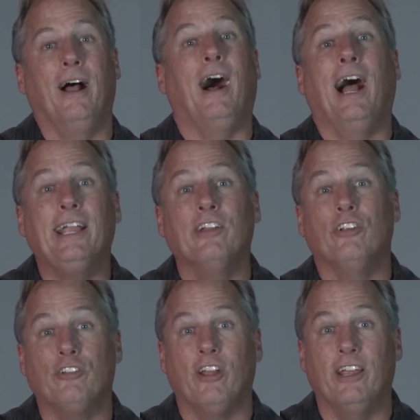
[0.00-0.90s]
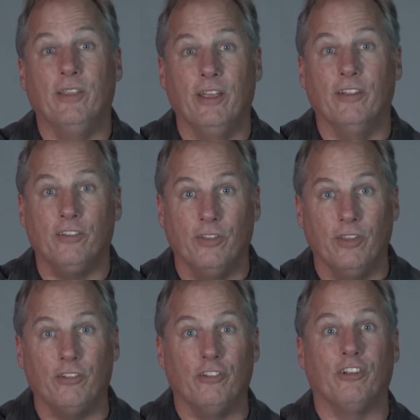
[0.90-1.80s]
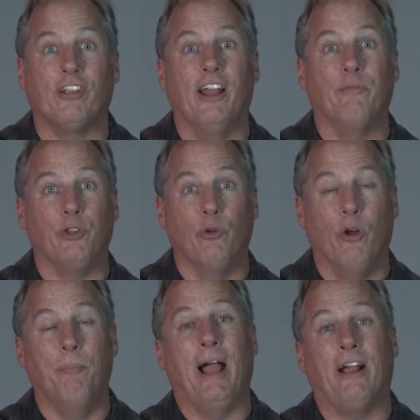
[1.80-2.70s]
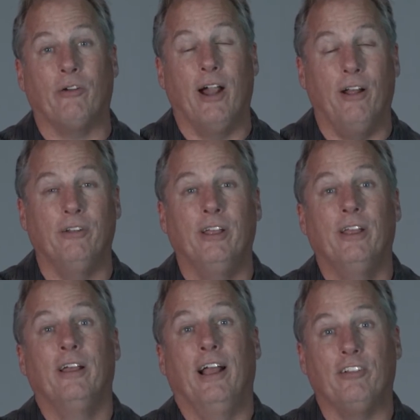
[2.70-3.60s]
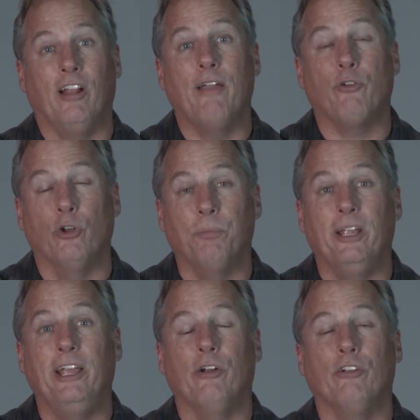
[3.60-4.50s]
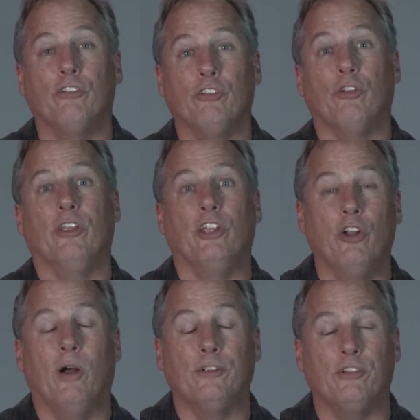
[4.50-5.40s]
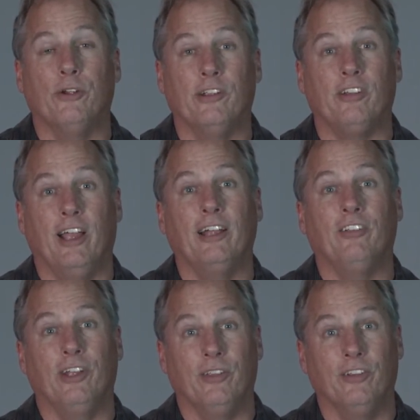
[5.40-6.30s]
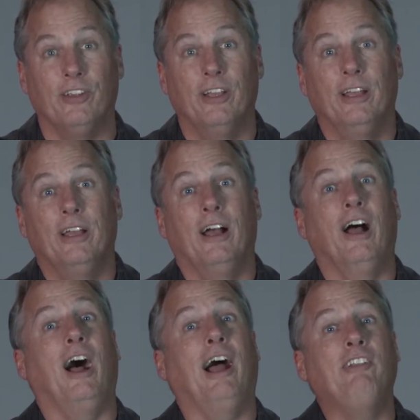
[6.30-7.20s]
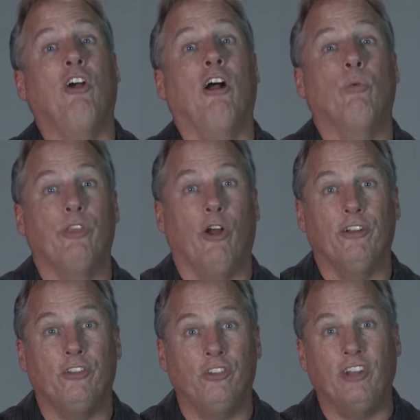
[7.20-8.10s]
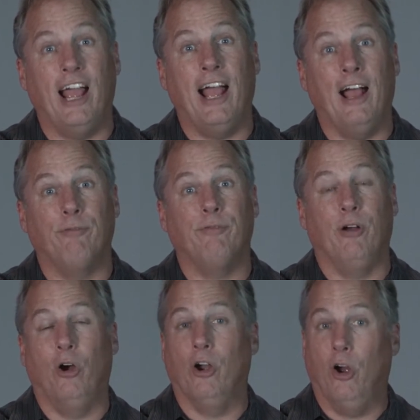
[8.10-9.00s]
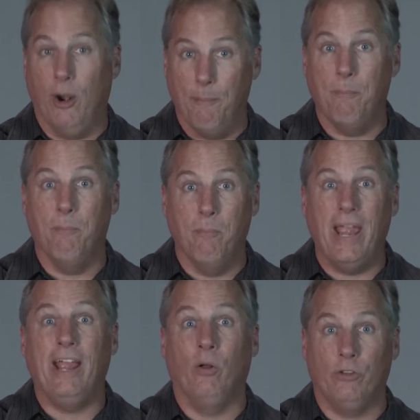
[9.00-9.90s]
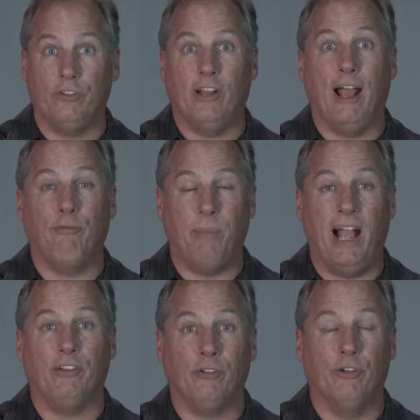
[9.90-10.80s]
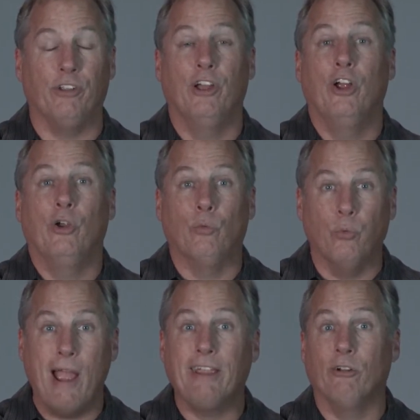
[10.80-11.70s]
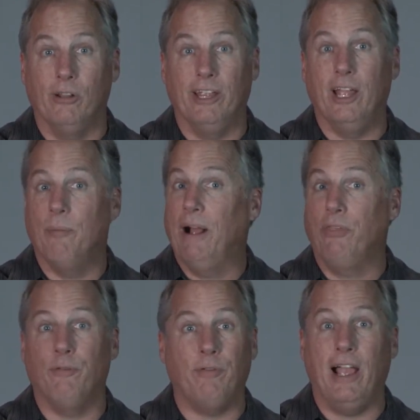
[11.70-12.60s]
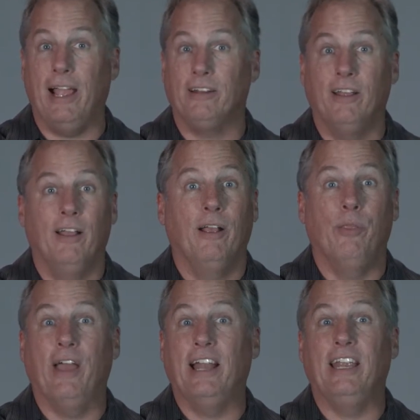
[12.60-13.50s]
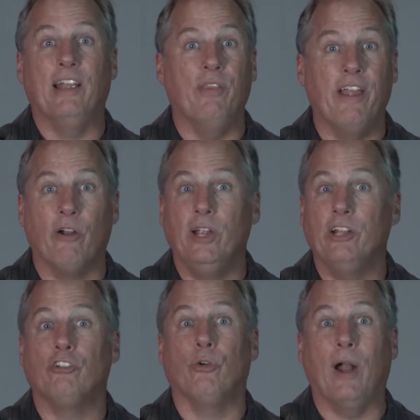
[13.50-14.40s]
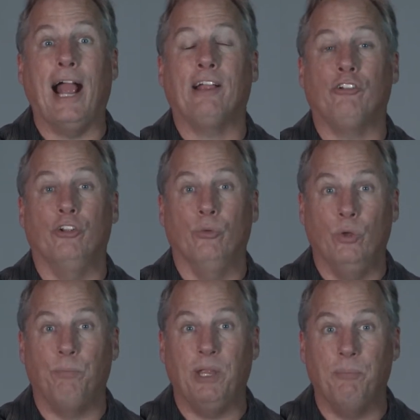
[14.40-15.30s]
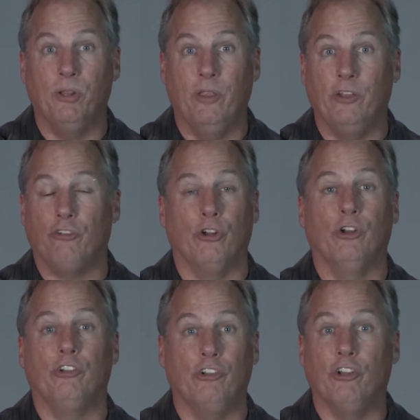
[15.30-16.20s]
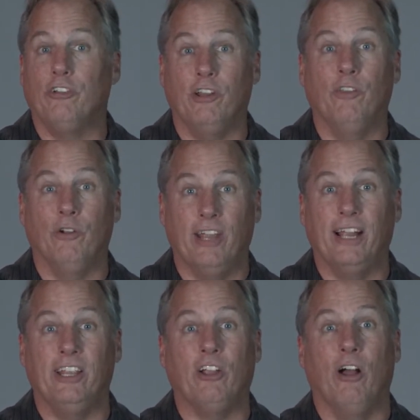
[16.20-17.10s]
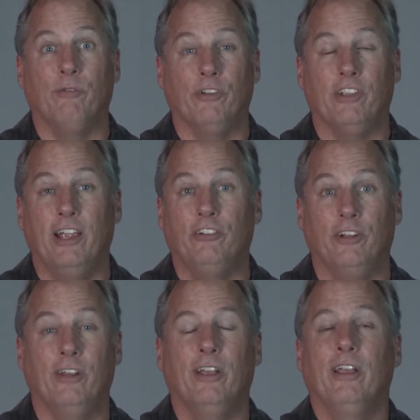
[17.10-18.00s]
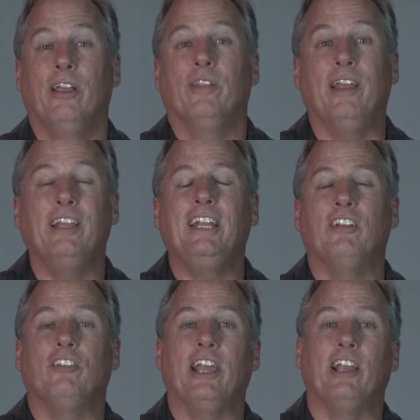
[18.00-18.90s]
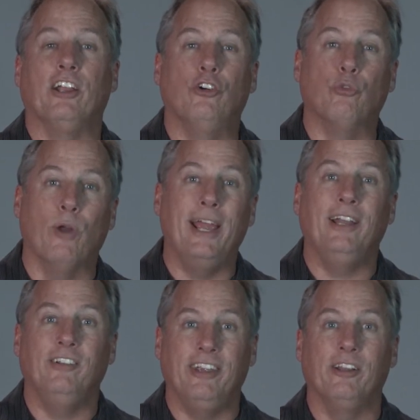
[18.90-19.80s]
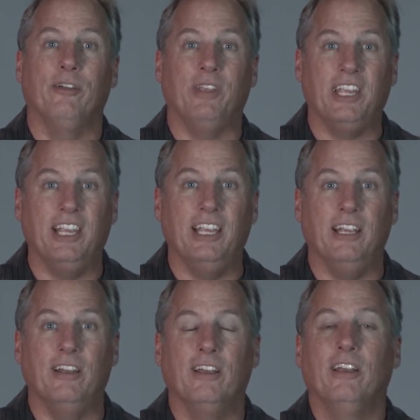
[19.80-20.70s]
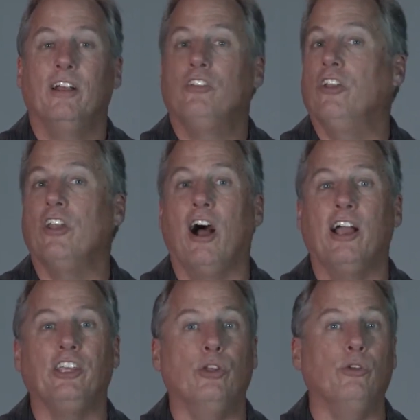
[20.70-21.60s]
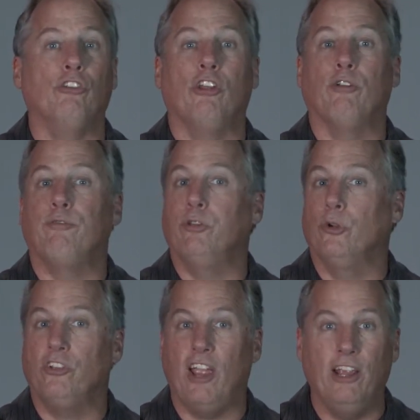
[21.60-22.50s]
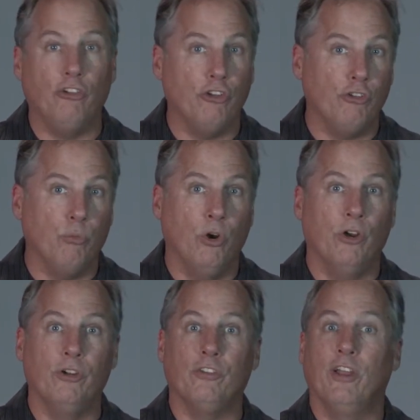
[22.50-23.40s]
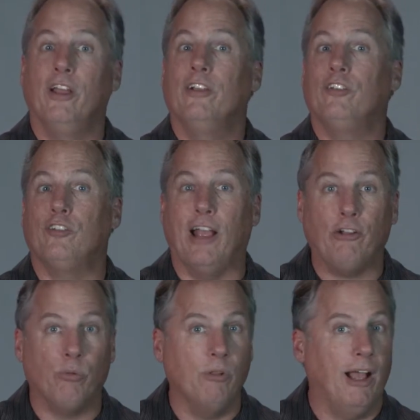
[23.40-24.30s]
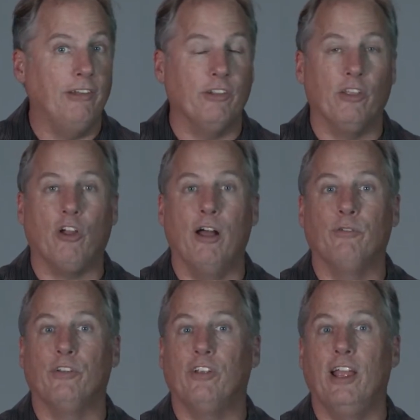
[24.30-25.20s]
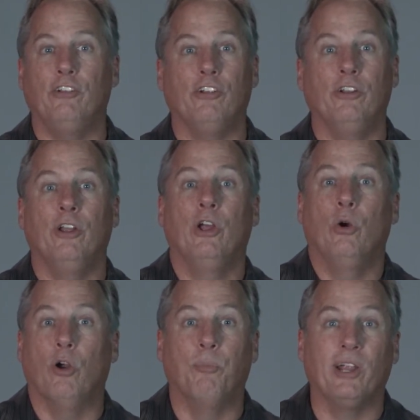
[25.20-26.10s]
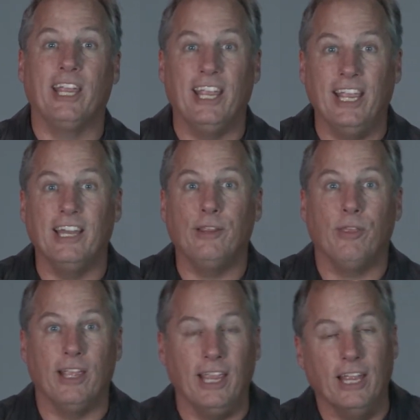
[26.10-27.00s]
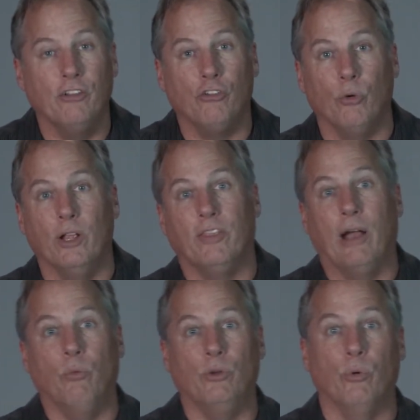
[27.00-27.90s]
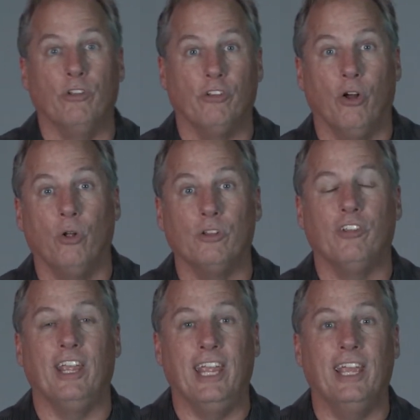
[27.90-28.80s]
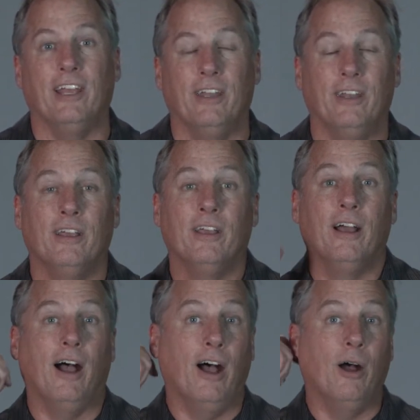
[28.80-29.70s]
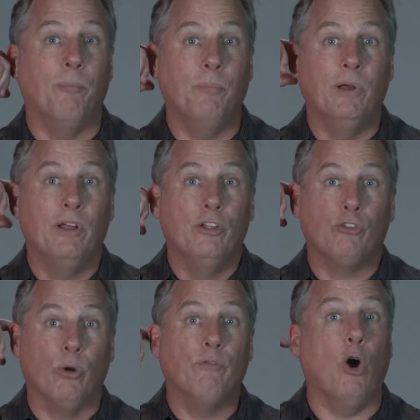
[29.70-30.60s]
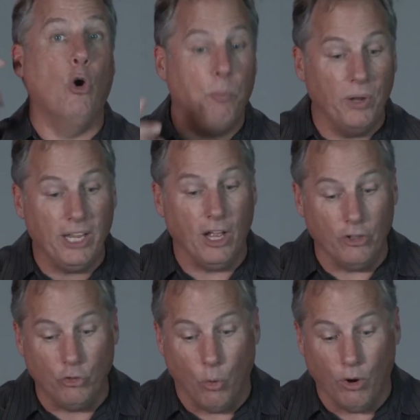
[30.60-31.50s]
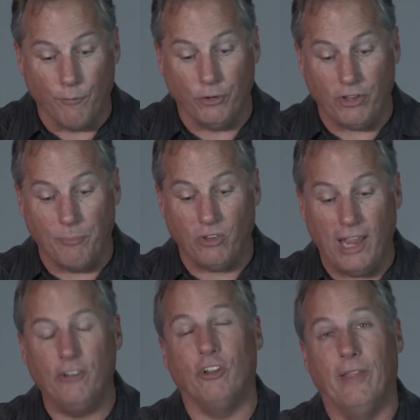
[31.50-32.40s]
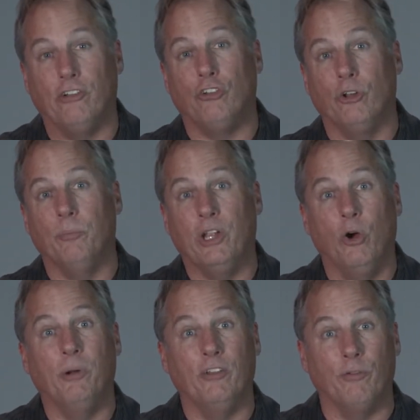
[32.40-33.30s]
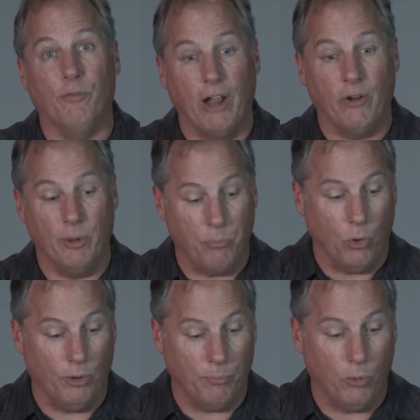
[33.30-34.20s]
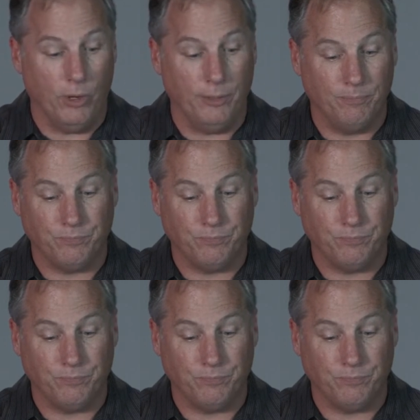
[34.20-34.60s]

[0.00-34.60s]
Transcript: I can just tell you this, and this is just kind of for your own background as life group leaders so that you know how seriously I take this. I talk with our staff, our male staff, pastors, regularly about the fact that in their interaction with people in the church and just in their daily conversation, they need to take a great deal of heed to not using flirtatious words, sexualizing the conversation, or bringing anything into it that would result in sort of opening a door for temptation that shouldn't be open. It's a very important point.